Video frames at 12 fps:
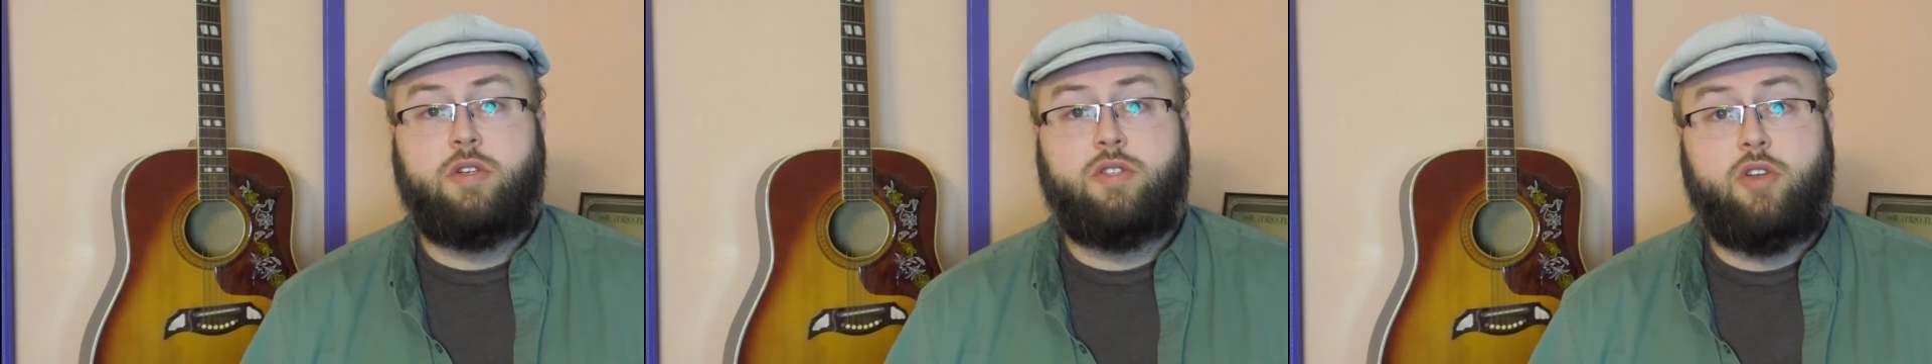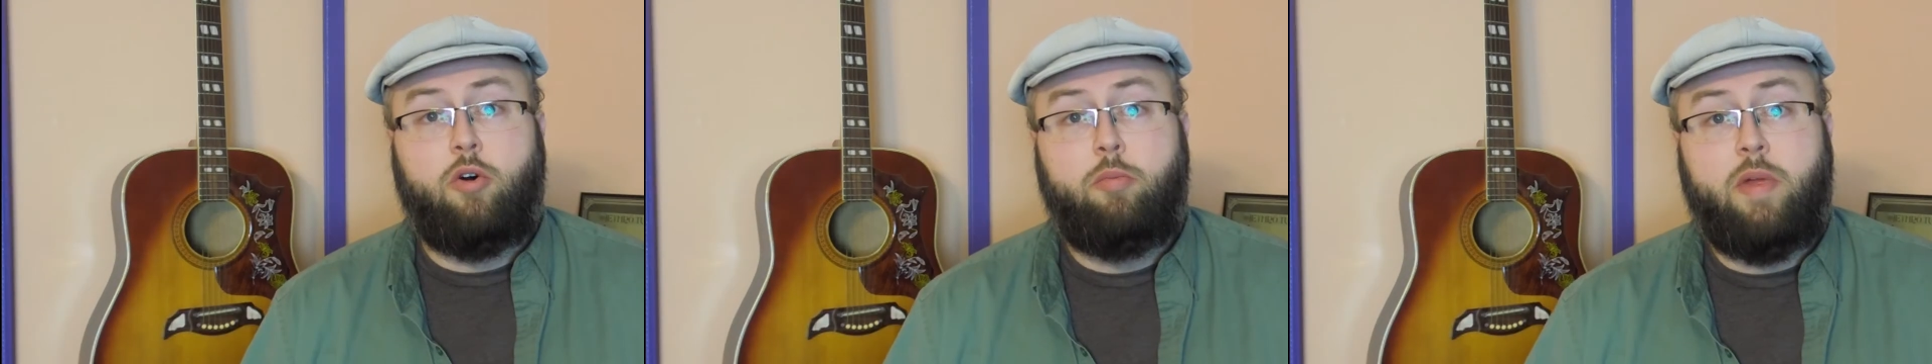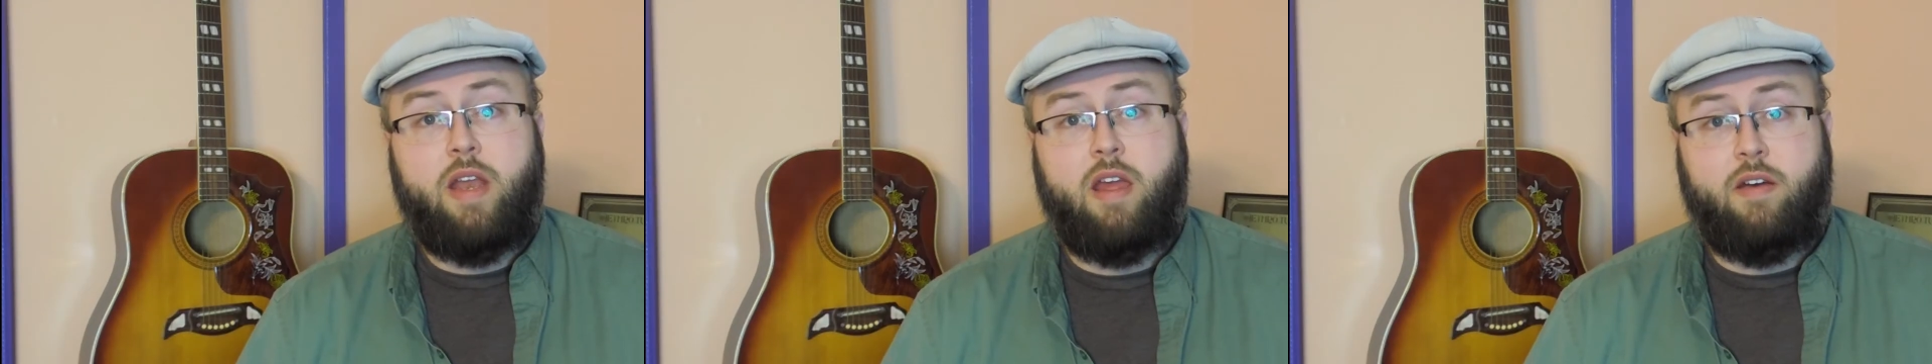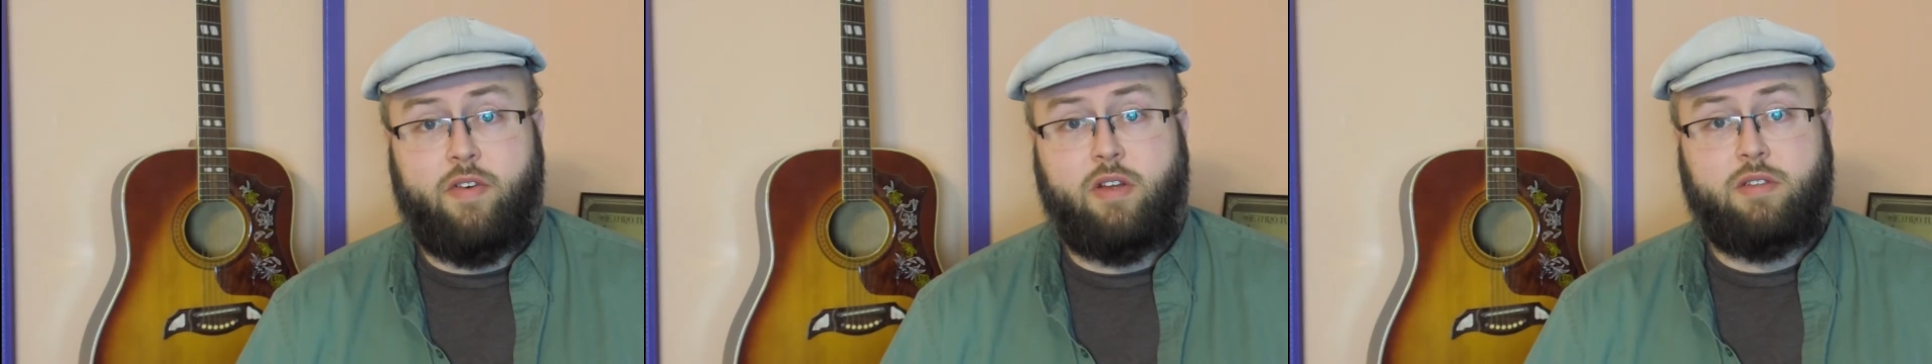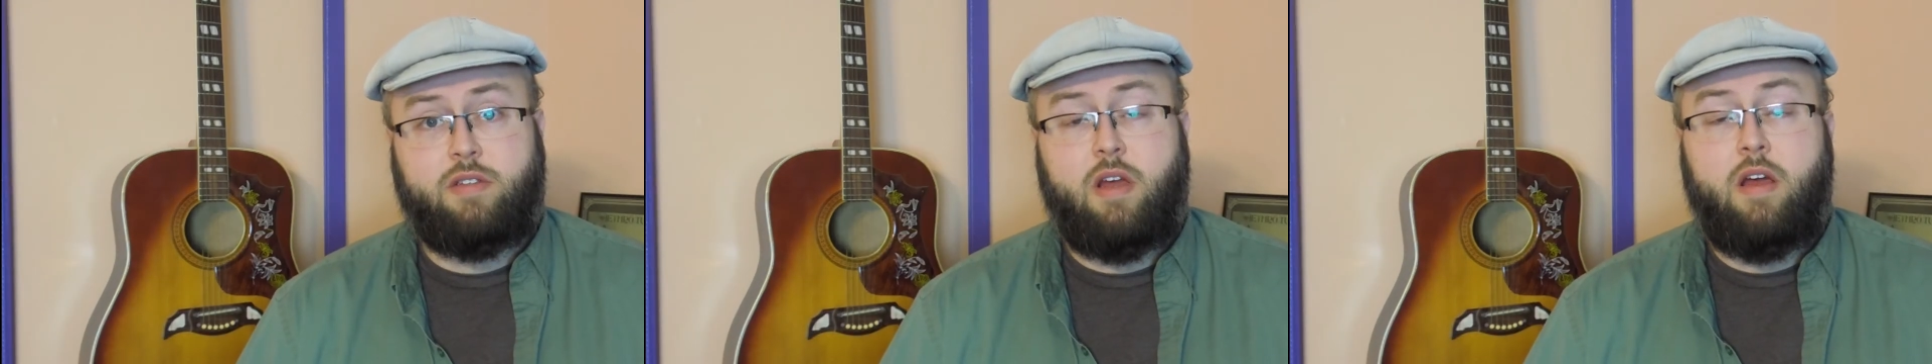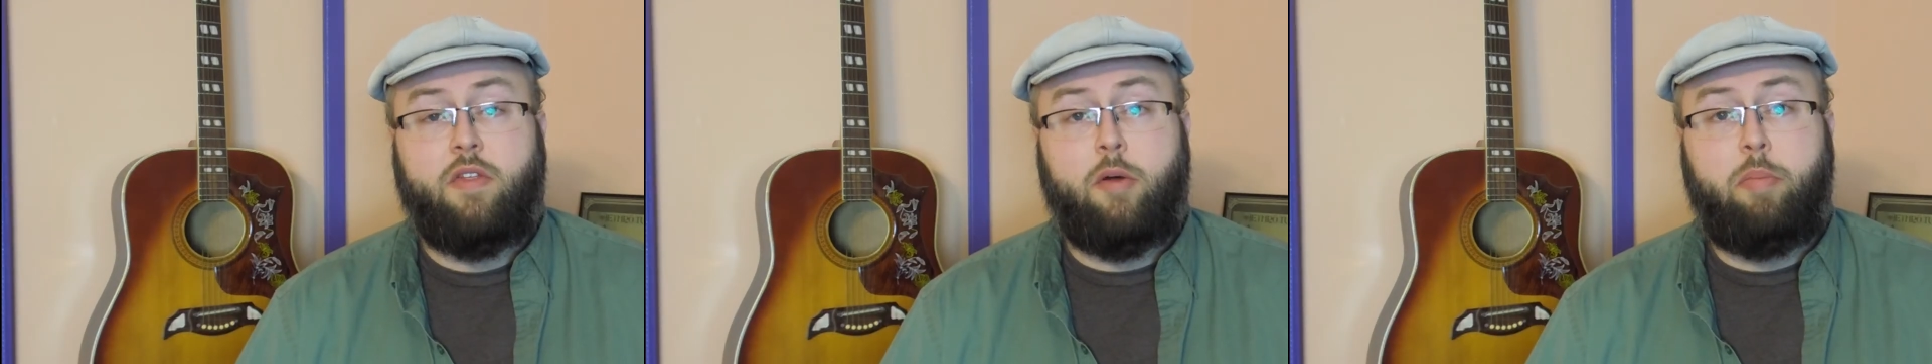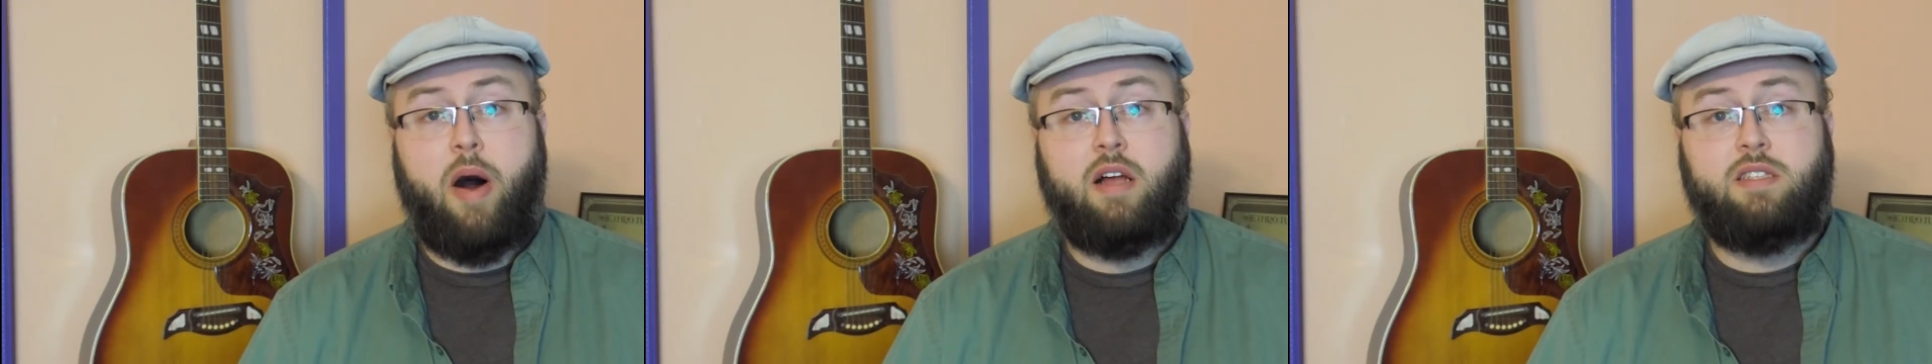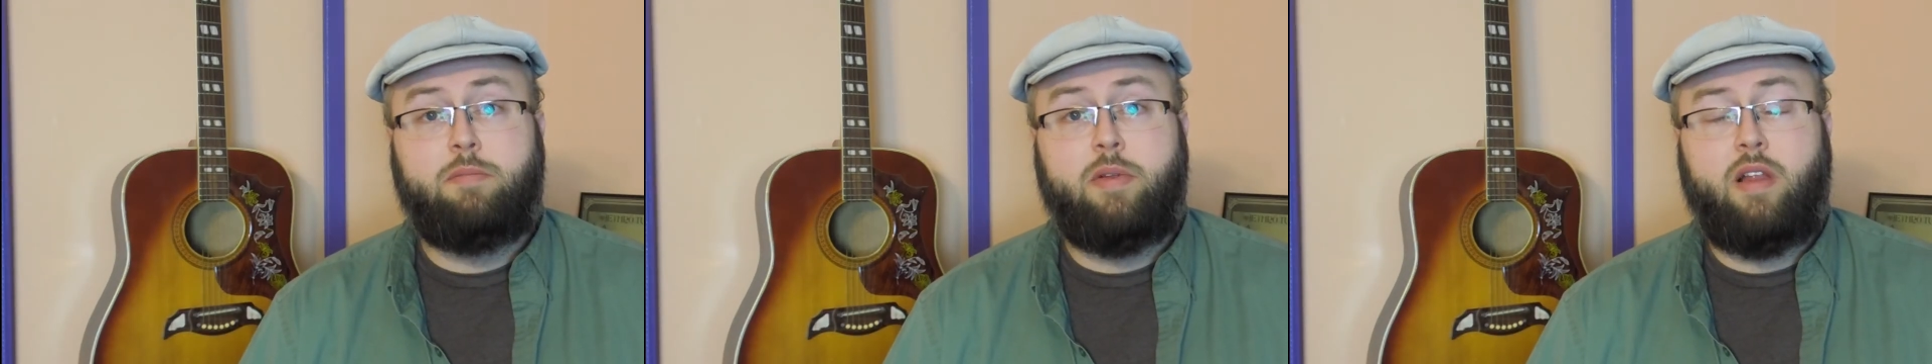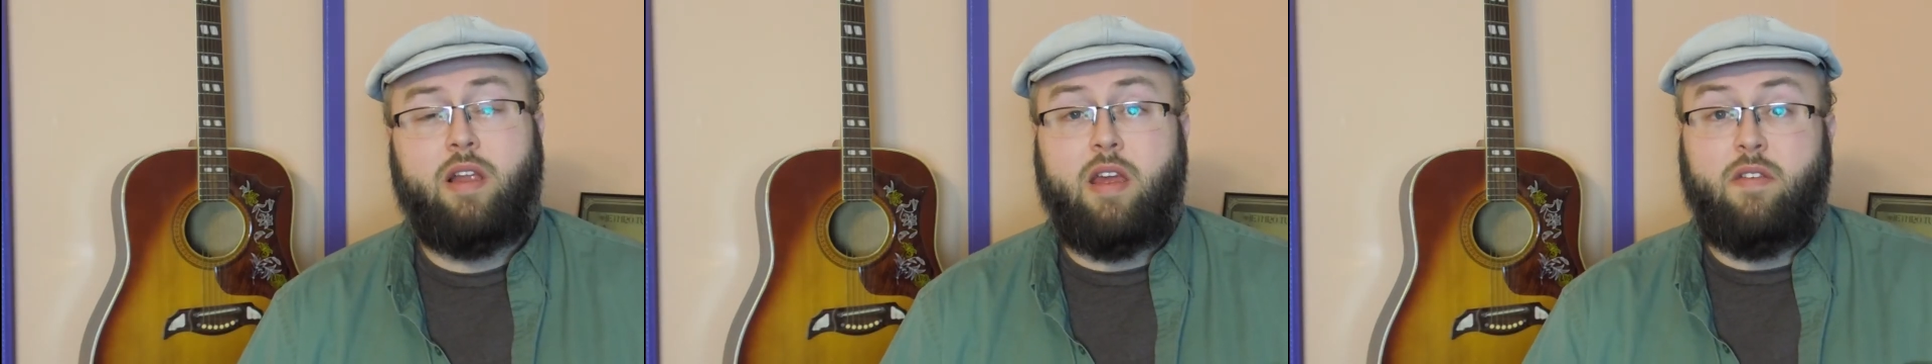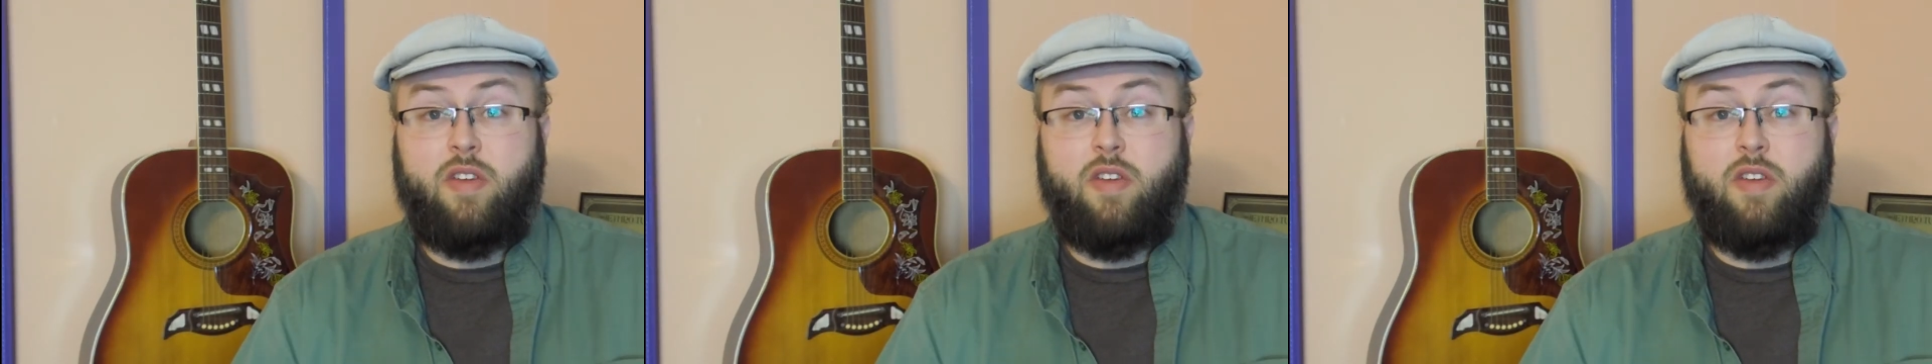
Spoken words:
To so many of us, the possibility